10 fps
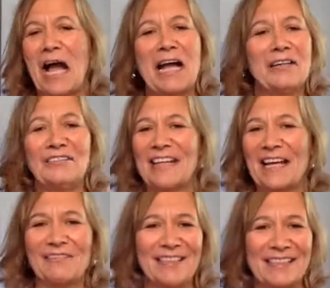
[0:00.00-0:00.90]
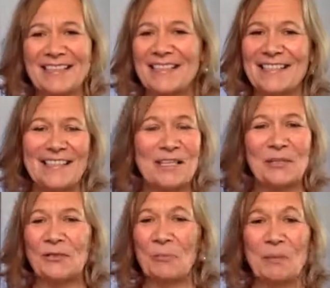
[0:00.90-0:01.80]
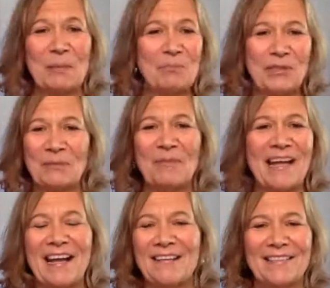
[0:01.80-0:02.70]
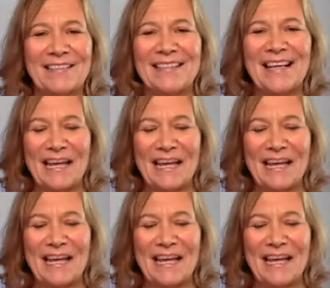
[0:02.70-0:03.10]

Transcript: I don't have kids or people in my house.